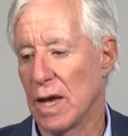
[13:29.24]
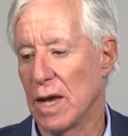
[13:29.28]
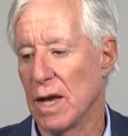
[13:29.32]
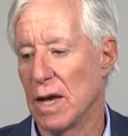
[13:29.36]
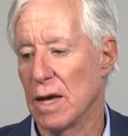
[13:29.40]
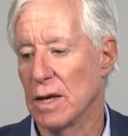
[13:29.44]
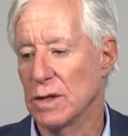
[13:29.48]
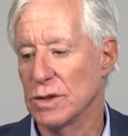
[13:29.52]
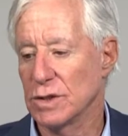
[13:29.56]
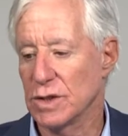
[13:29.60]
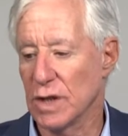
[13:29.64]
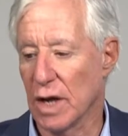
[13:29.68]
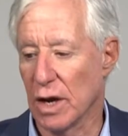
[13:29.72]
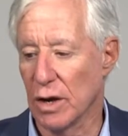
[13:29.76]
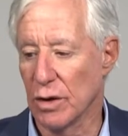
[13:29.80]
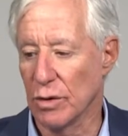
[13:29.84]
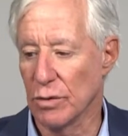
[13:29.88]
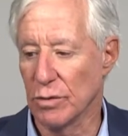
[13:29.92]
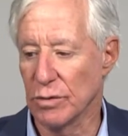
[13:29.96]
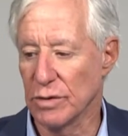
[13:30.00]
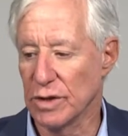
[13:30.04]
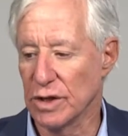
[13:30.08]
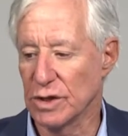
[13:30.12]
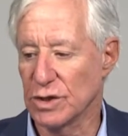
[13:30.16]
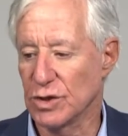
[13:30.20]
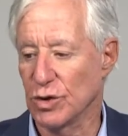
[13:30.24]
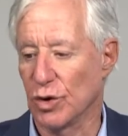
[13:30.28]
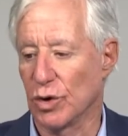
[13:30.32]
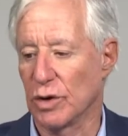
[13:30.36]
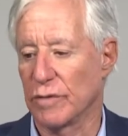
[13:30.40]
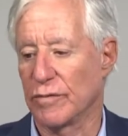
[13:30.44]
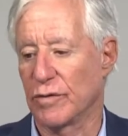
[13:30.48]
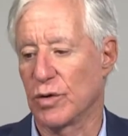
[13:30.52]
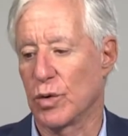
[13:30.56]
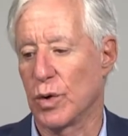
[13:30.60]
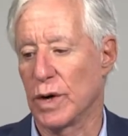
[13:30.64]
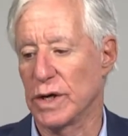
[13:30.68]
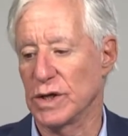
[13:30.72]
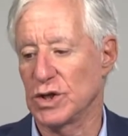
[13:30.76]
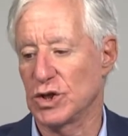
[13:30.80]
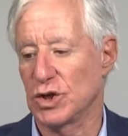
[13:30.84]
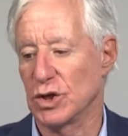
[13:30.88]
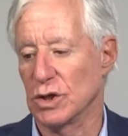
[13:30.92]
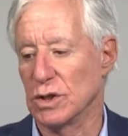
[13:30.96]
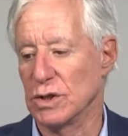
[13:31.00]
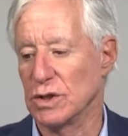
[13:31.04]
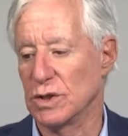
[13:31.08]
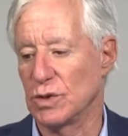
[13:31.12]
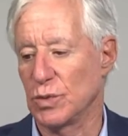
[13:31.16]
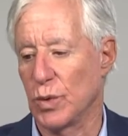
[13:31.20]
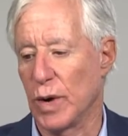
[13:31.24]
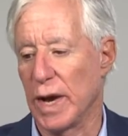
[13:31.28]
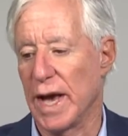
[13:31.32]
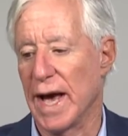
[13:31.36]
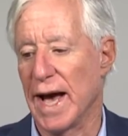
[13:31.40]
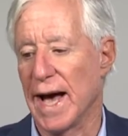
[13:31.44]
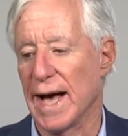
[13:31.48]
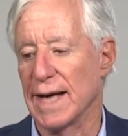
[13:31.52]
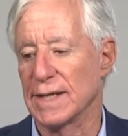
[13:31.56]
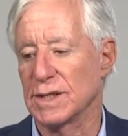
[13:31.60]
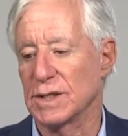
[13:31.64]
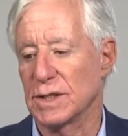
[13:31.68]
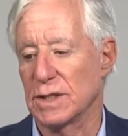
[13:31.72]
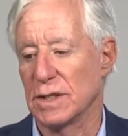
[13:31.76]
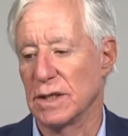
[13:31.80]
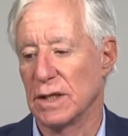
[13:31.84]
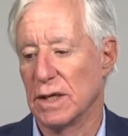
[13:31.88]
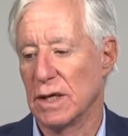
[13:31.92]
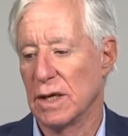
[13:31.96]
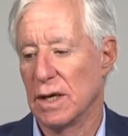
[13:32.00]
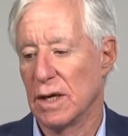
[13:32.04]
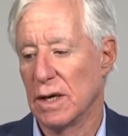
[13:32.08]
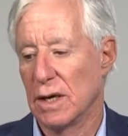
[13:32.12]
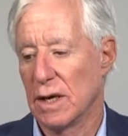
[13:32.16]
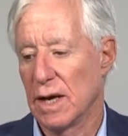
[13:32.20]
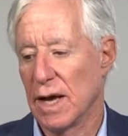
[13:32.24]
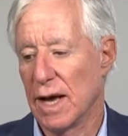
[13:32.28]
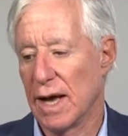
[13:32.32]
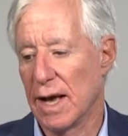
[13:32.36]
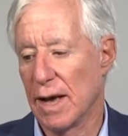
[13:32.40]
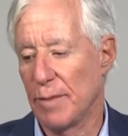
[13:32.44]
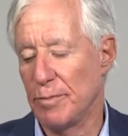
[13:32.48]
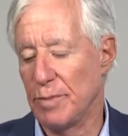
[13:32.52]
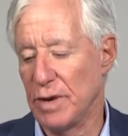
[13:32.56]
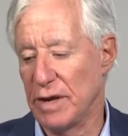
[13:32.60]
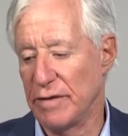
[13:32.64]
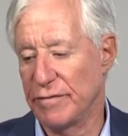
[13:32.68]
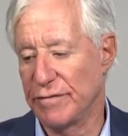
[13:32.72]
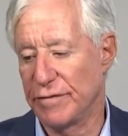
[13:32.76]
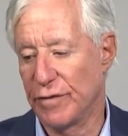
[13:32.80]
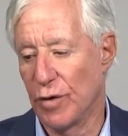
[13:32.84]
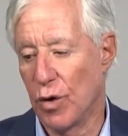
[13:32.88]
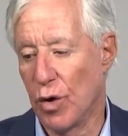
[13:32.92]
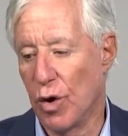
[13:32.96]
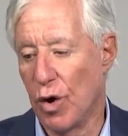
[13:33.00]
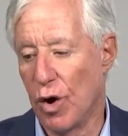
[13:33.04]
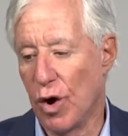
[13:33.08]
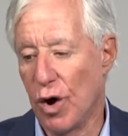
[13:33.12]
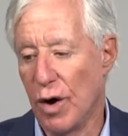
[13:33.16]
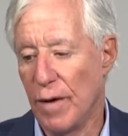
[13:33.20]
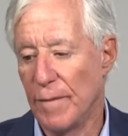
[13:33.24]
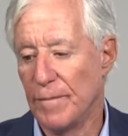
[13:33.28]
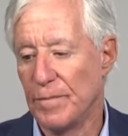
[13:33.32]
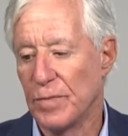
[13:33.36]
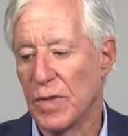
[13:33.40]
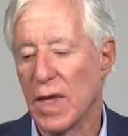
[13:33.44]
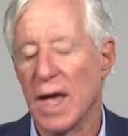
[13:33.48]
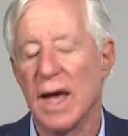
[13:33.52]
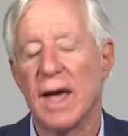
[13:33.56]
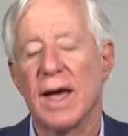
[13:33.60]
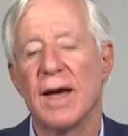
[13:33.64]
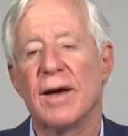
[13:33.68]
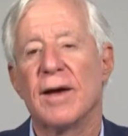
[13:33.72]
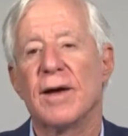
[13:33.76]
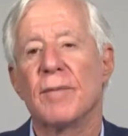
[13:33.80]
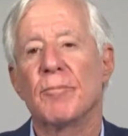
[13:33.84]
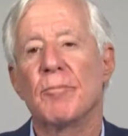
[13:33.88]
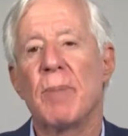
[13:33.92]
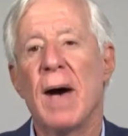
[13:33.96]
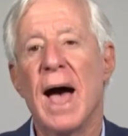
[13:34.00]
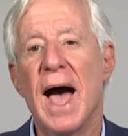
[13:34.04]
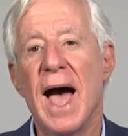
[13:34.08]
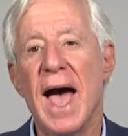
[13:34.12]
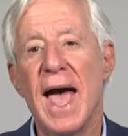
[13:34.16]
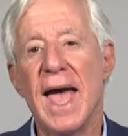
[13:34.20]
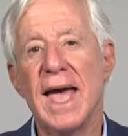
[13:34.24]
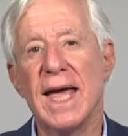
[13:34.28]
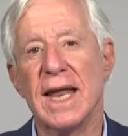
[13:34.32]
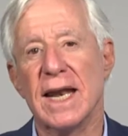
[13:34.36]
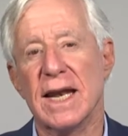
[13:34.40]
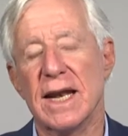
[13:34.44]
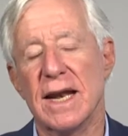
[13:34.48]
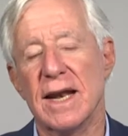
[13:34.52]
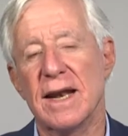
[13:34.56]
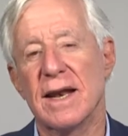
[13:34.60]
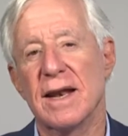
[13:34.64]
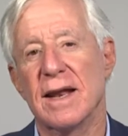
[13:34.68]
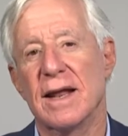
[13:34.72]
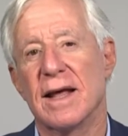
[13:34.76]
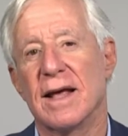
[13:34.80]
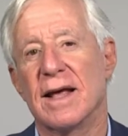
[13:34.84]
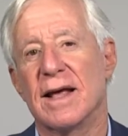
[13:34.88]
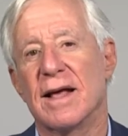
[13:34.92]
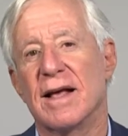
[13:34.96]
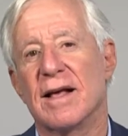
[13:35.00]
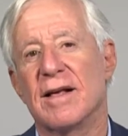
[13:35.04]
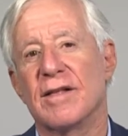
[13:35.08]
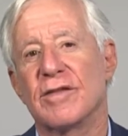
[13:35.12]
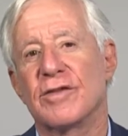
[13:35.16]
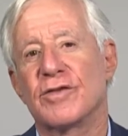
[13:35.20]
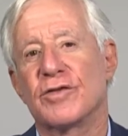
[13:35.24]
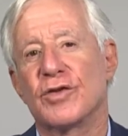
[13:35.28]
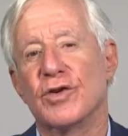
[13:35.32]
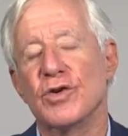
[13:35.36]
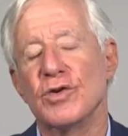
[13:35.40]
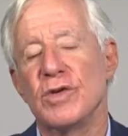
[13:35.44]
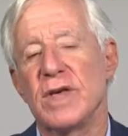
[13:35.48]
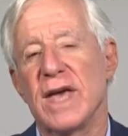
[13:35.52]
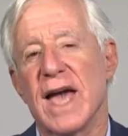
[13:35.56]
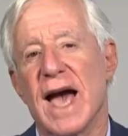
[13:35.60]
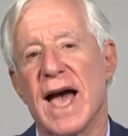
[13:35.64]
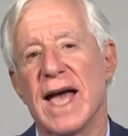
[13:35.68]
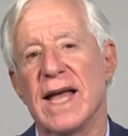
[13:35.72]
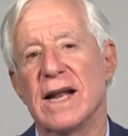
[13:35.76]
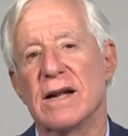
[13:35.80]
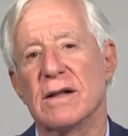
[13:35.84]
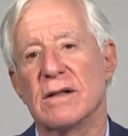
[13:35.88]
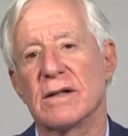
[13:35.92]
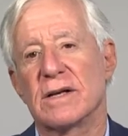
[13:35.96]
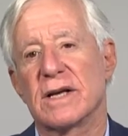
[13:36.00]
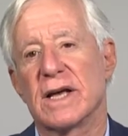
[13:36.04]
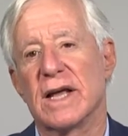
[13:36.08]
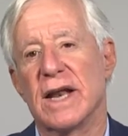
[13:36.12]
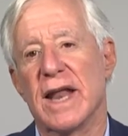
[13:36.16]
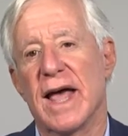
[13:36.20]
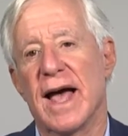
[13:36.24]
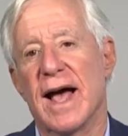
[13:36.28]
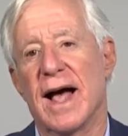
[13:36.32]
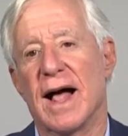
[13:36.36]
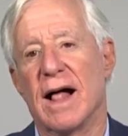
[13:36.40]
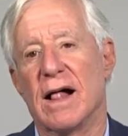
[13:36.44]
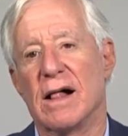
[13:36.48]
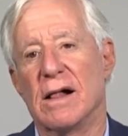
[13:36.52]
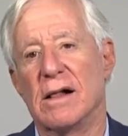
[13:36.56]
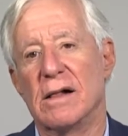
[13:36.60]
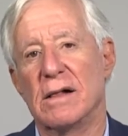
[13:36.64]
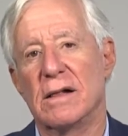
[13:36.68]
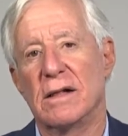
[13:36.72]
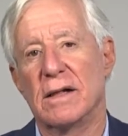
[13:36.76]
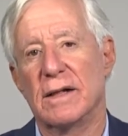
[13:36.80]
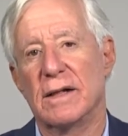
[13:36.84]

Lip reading: So the sort of questions we asked before: pain through the anal canal,